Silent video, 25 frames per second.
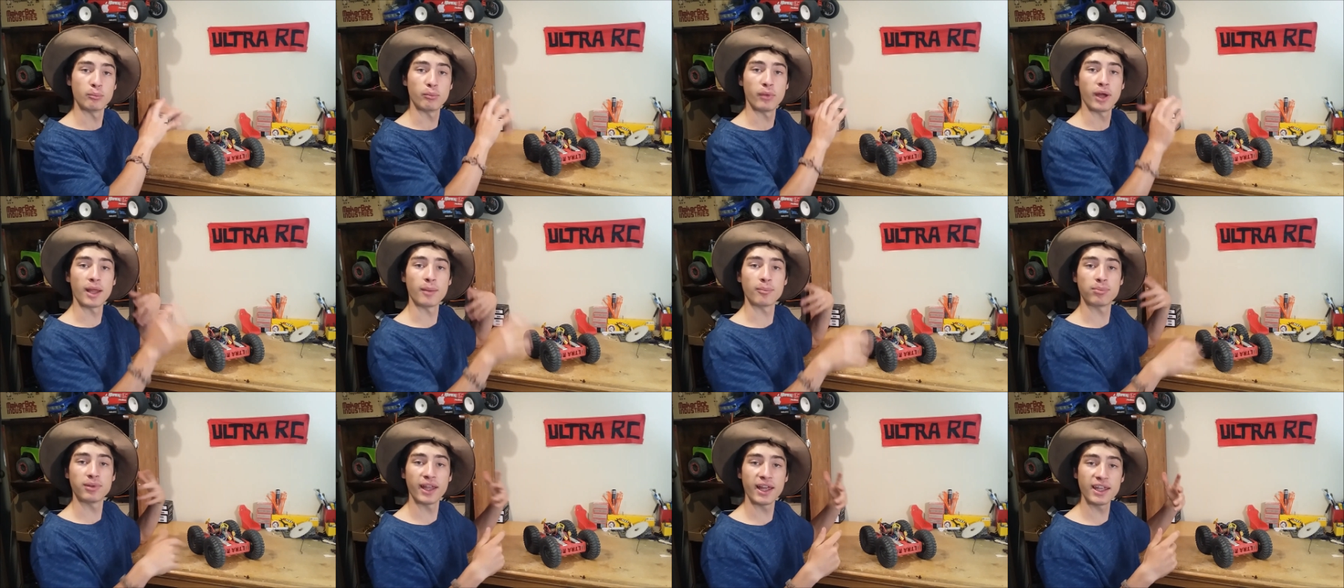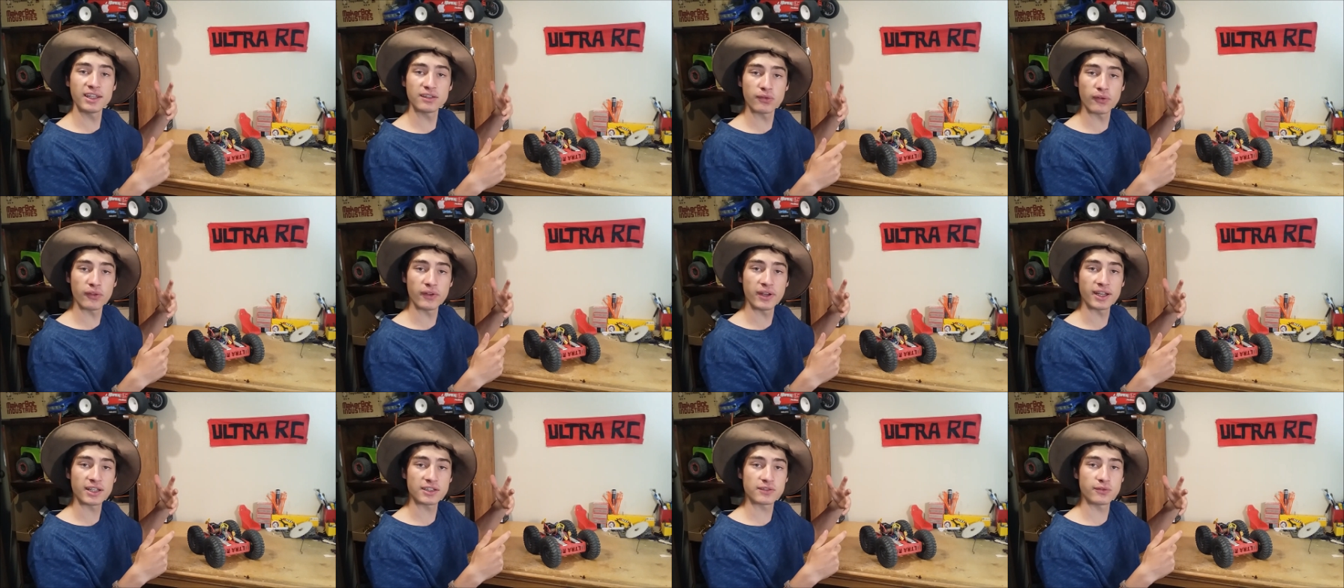my plans
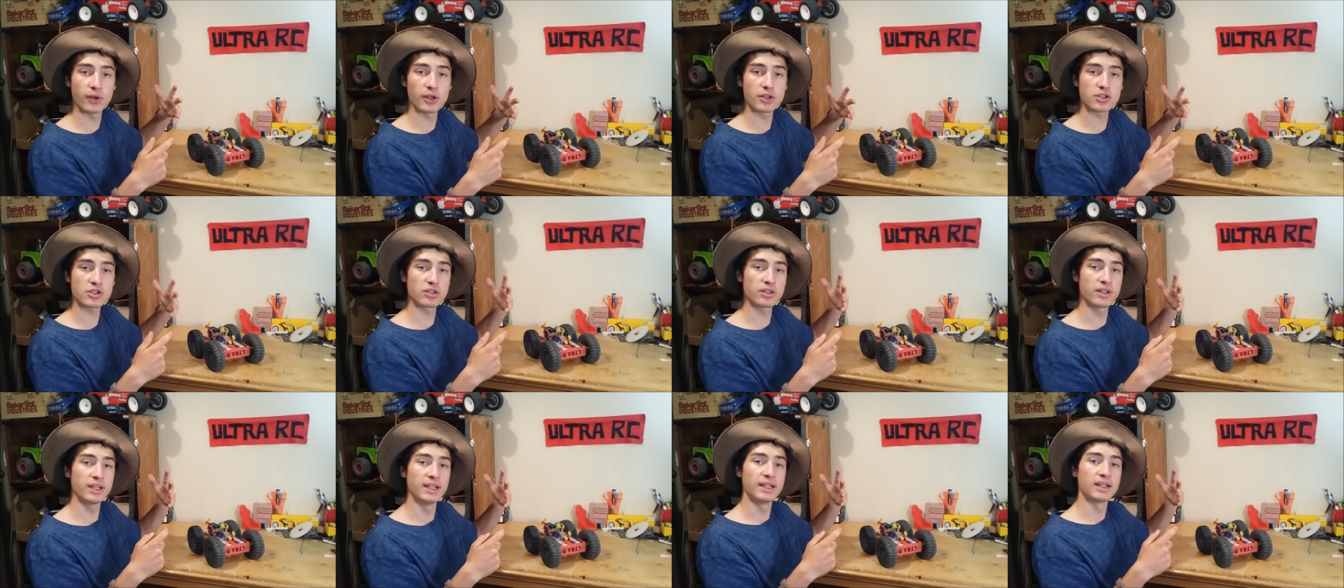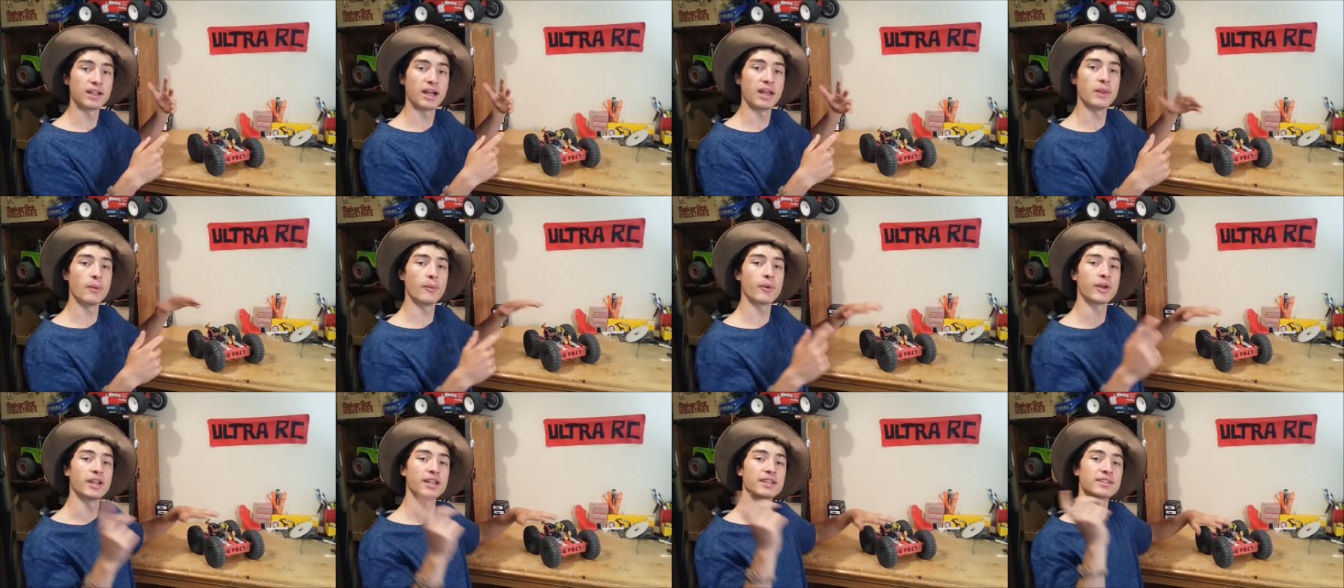for the next version,
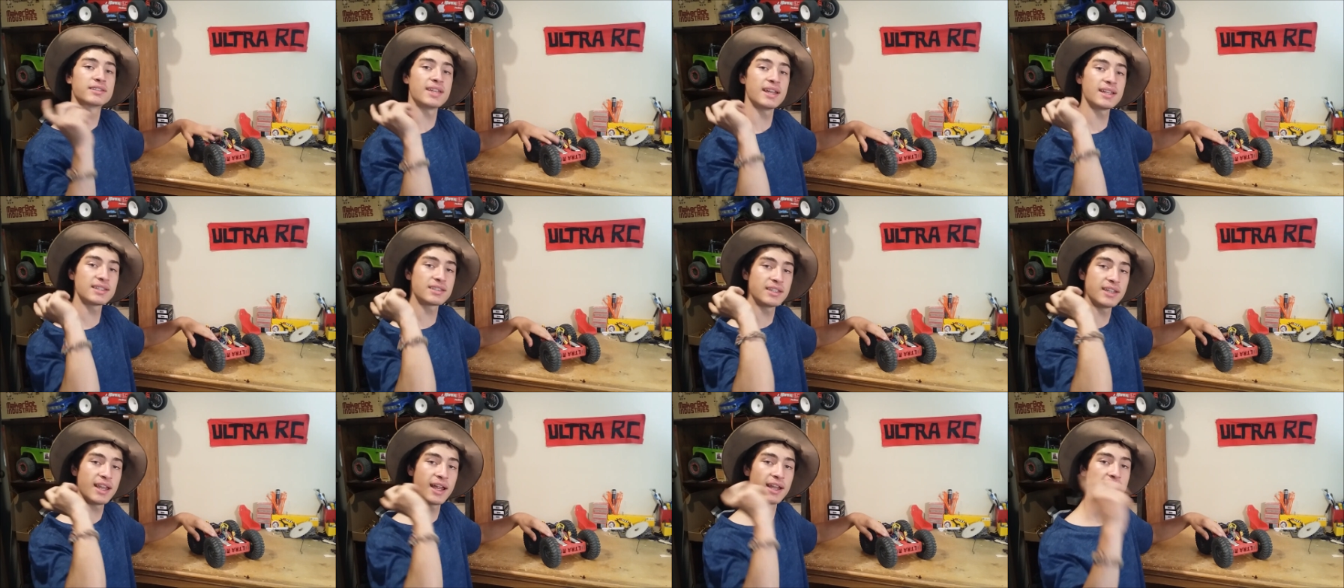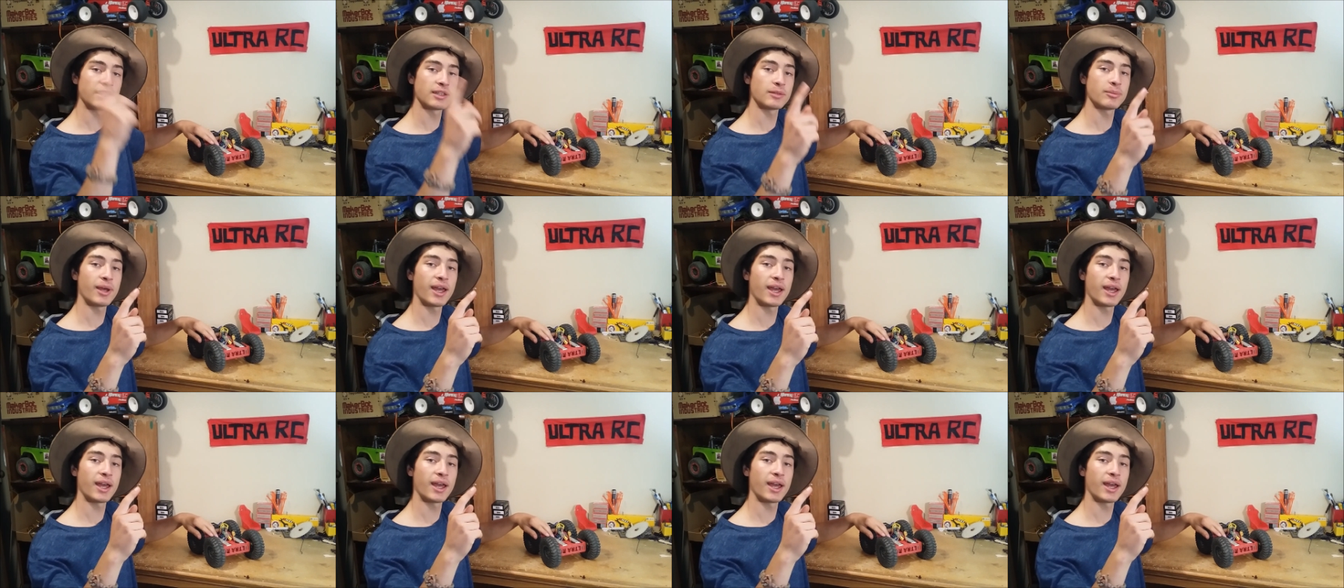and then we're going to test it out at